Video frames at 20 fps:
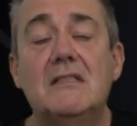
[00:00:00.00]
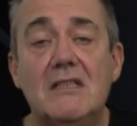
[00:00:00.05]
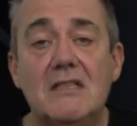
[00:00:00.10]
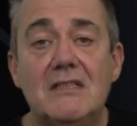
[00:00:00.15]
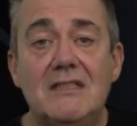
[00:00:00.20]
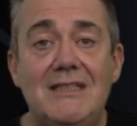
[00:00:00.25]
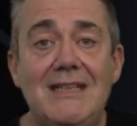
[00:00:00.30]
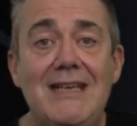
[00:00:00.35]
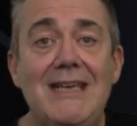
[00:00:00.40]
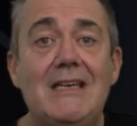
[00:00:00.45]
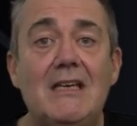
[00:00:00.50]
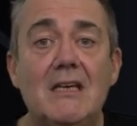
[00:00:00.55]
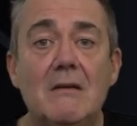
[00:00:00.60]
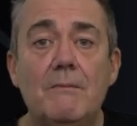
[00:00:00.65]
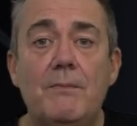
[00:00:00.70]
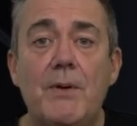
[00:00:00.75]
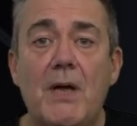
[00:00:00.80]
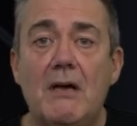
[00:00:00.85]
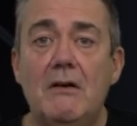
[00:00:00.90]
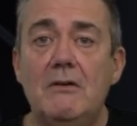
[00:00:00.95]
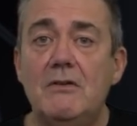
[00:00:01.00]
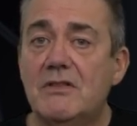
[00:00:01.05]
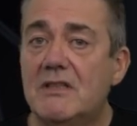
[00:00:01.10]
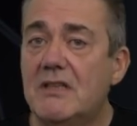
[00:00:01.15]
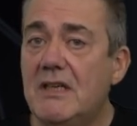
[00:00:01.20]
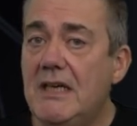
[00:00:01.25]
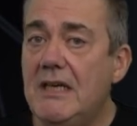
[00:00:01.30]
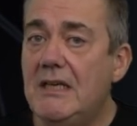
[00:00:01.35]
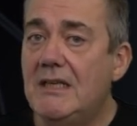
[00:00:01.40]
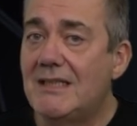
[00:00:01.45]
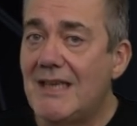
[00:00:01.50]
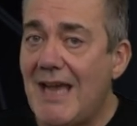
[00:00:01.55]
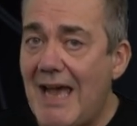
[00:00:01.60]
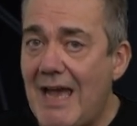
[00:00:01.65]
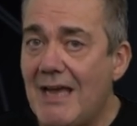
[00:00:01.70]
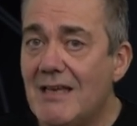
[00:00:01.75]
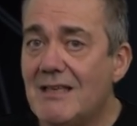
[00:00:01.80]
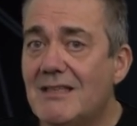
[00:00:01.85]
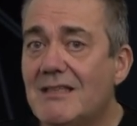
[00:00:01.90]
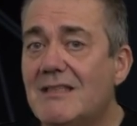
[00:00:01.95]
to decompose the
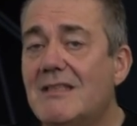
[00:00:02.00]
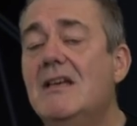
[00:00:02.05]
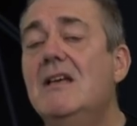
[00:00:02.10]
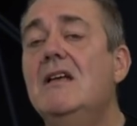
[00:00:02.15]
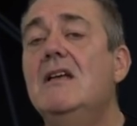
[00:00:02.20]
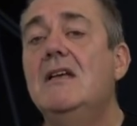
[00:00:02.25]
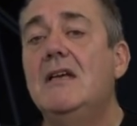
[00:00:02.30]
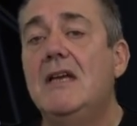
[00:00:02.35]
test